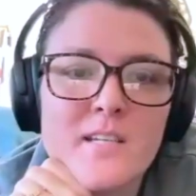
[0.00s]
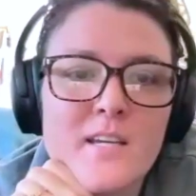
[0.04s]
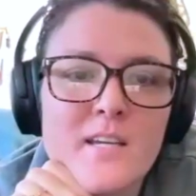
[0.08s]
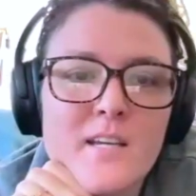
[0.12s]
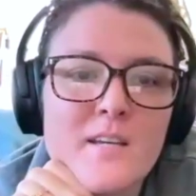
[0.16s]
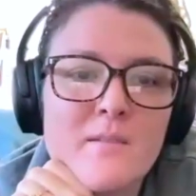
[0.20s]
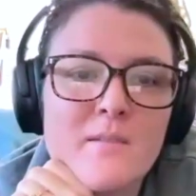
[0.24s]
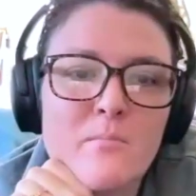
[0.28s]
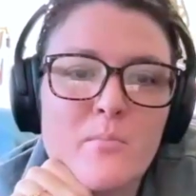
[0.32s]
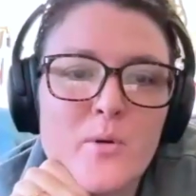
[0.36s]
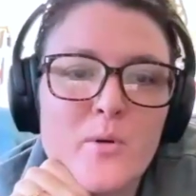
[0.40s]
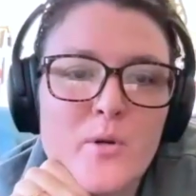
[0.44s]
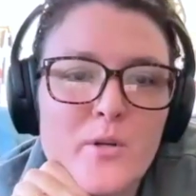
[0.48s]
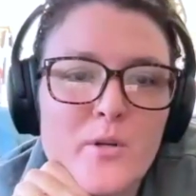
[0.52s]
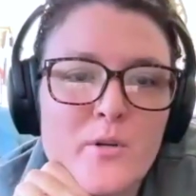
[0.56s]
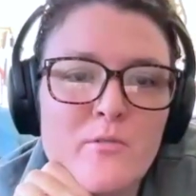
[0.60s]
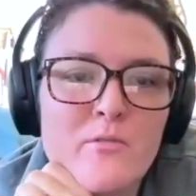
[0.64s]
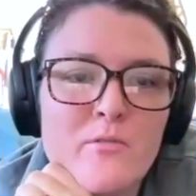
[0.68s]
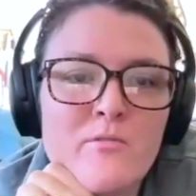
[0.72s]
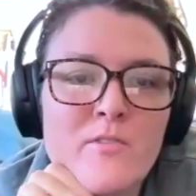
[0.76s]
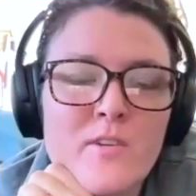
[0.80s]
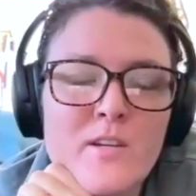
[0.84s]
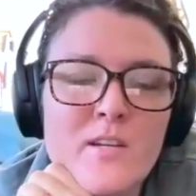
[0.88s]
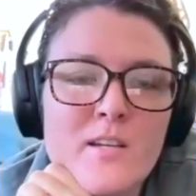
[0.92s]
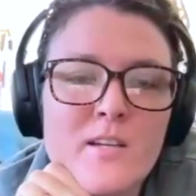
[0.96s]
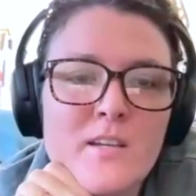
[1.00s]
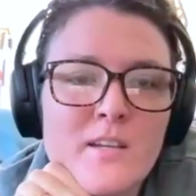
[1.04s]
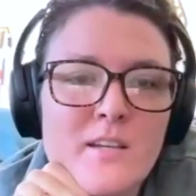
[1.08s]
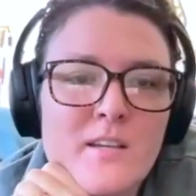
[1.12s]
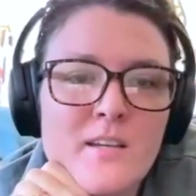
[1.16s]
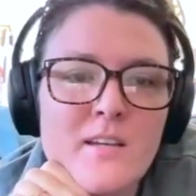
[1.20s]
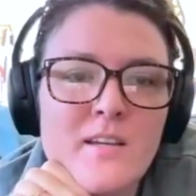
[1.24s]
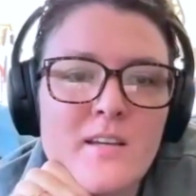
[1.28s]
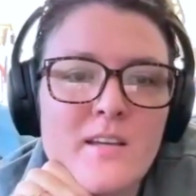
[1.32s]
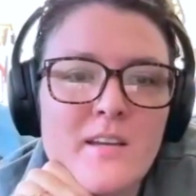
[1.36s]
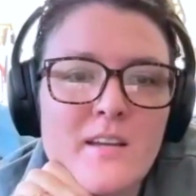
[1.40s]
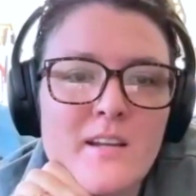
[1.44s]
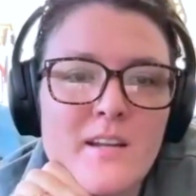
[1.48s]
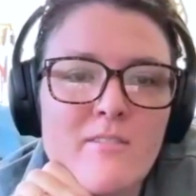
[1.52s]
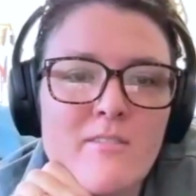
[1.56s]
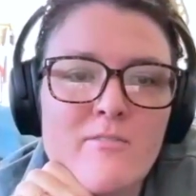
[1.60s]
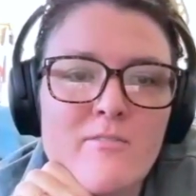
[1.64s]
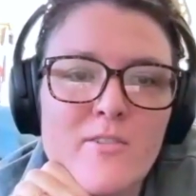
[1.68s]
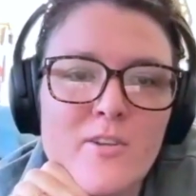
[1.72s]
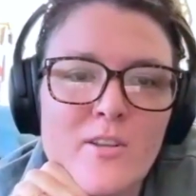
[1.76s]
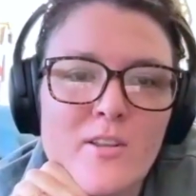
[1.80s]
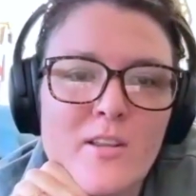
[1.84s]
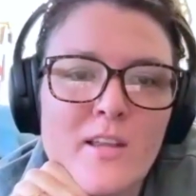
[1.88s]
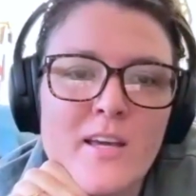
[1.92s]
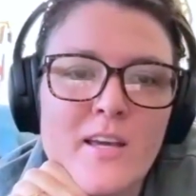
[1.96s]
to get improved, and I
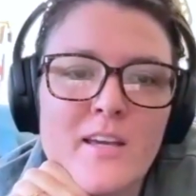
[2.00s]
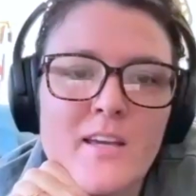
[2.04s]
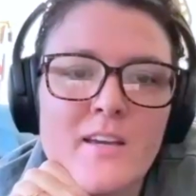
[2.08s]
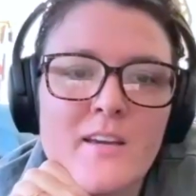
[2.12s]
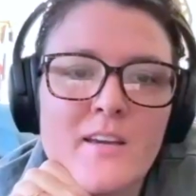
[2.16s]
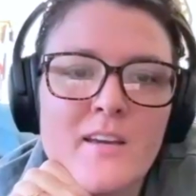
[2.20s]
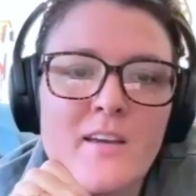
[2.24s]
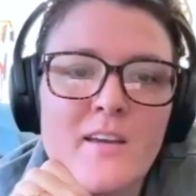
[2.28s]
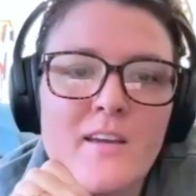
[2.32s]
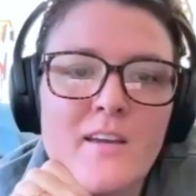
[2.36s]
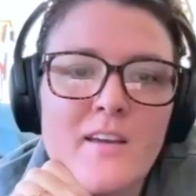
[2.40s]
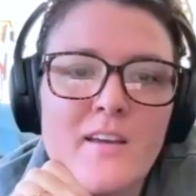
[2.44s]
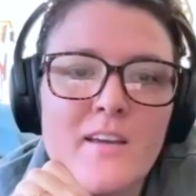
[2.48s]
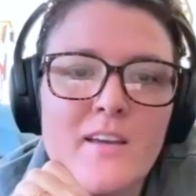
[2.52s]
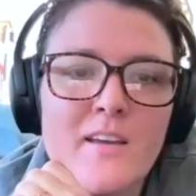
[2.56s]
feel like